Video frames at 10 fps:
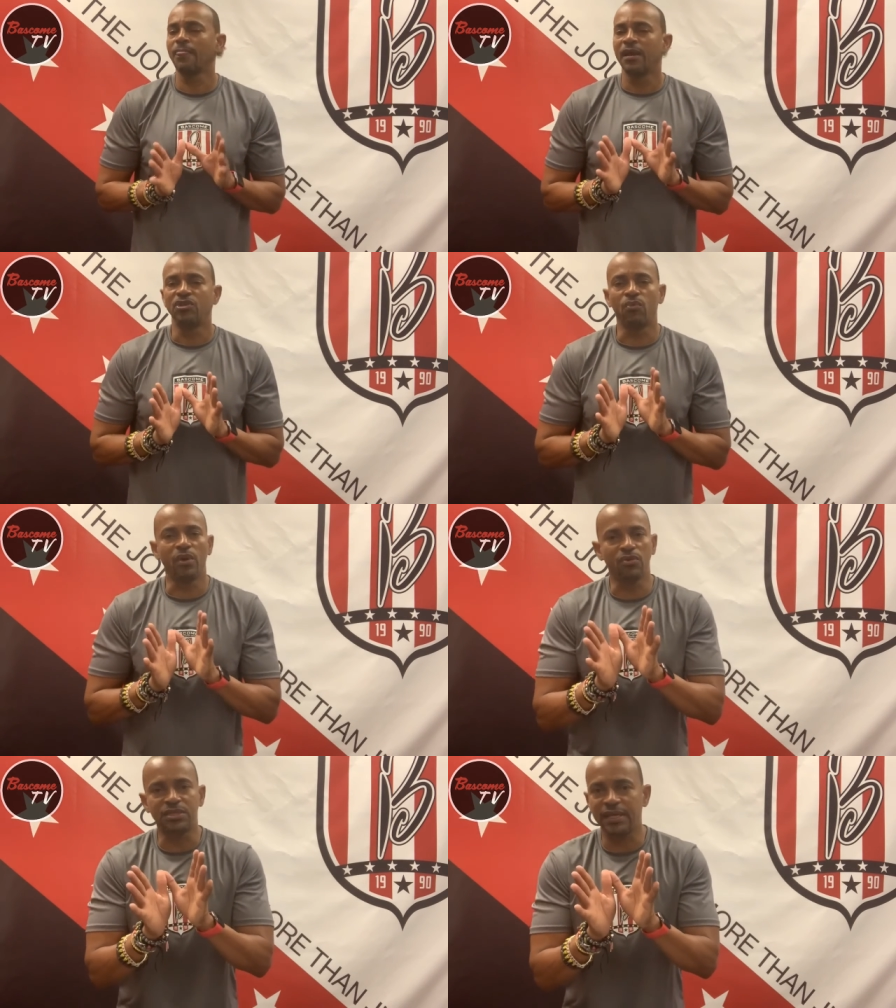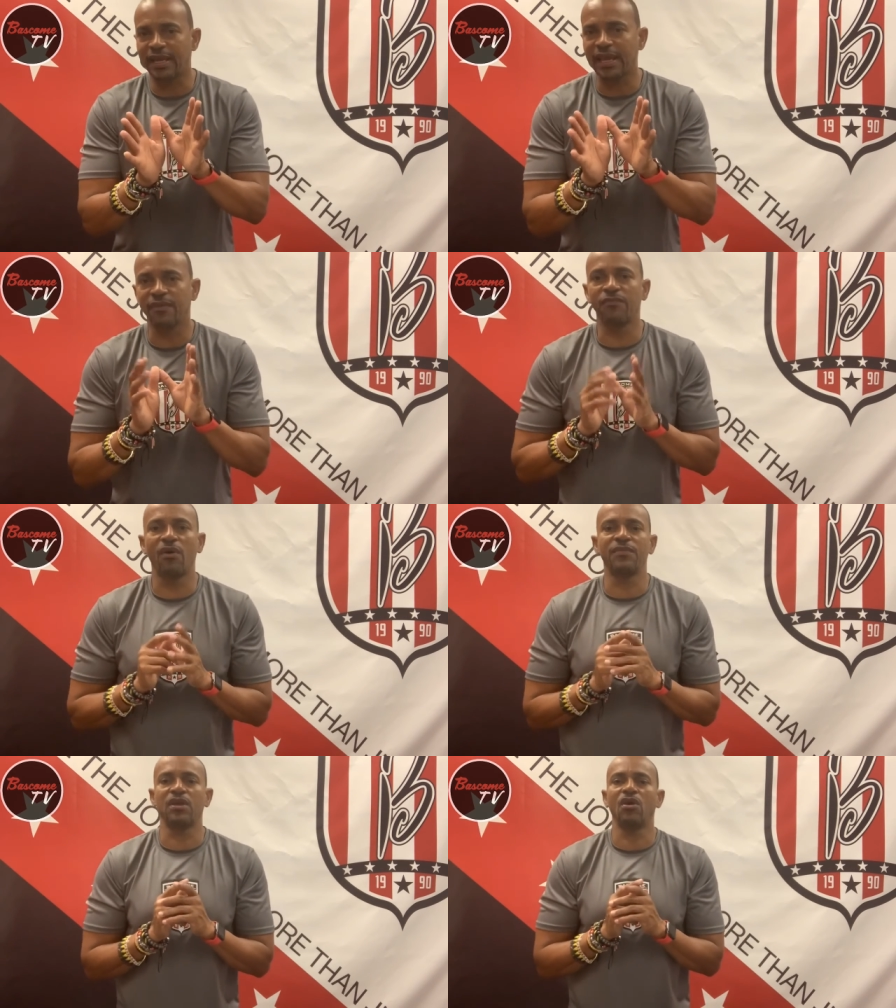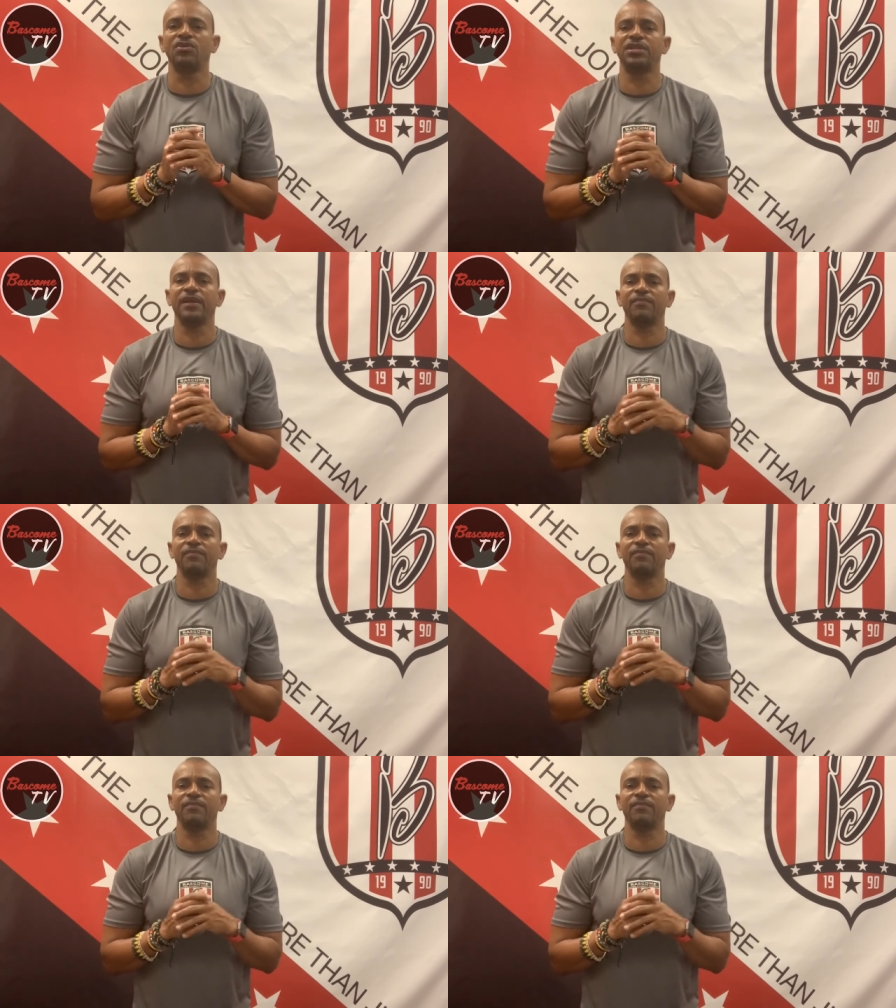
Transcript: You will see her get involved in coaching.